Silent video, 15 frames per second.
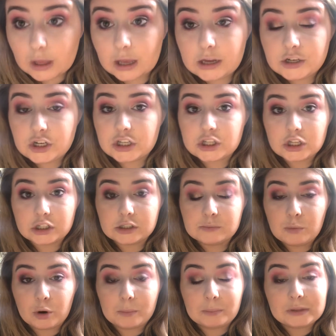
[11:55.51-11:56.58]
it just looks
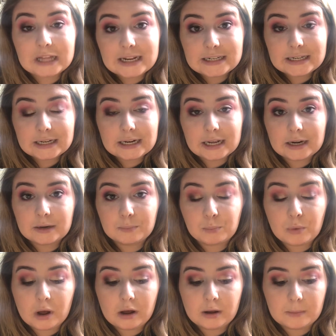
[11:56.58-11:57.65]
more blended and
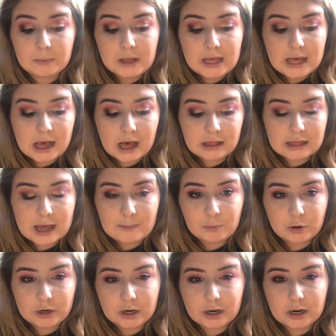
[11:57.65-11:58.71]
a lot
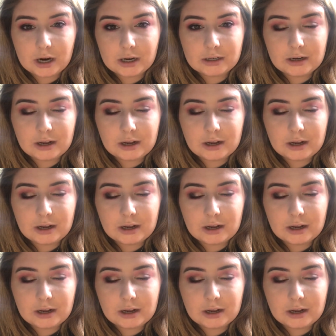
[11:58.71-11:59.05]
more